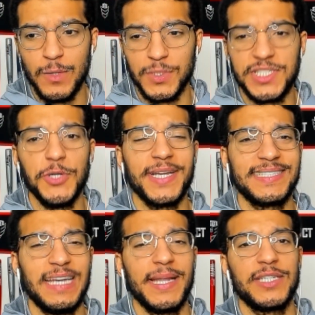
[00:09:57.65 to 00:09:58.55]
We'll see you next
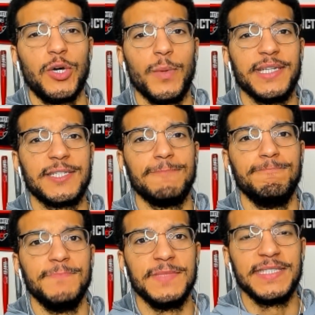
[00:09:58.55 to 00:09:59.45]
time, and as always,
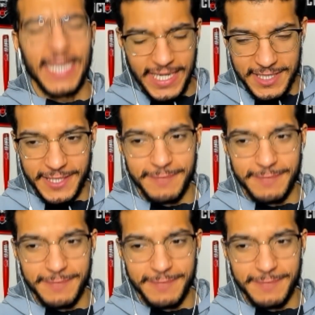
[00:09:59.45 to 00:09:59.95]
take it easy.